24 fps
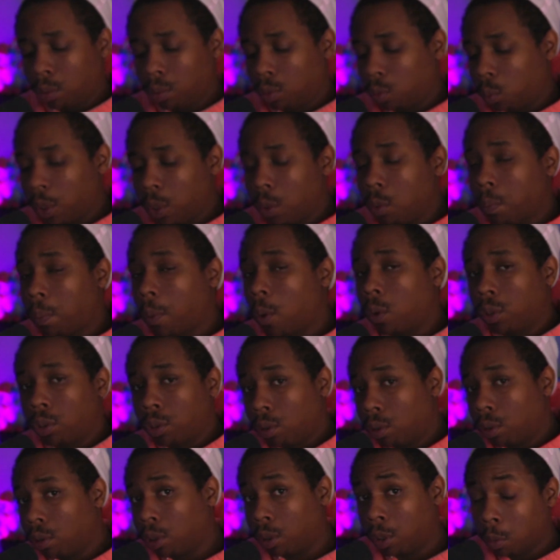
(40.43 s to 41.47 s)
Wii U Pro
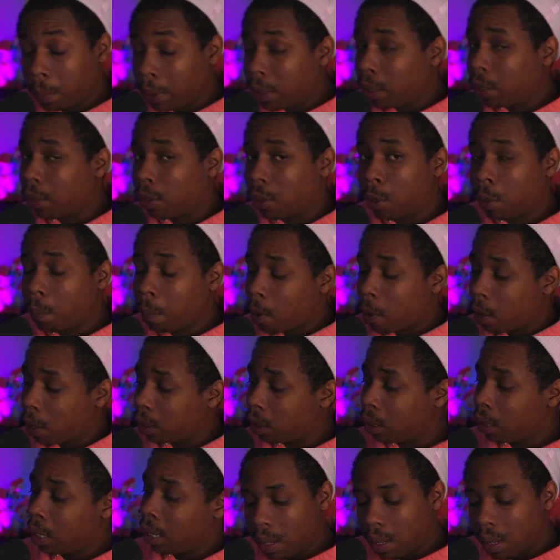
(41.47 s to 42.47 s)
controller. It'll be the third party.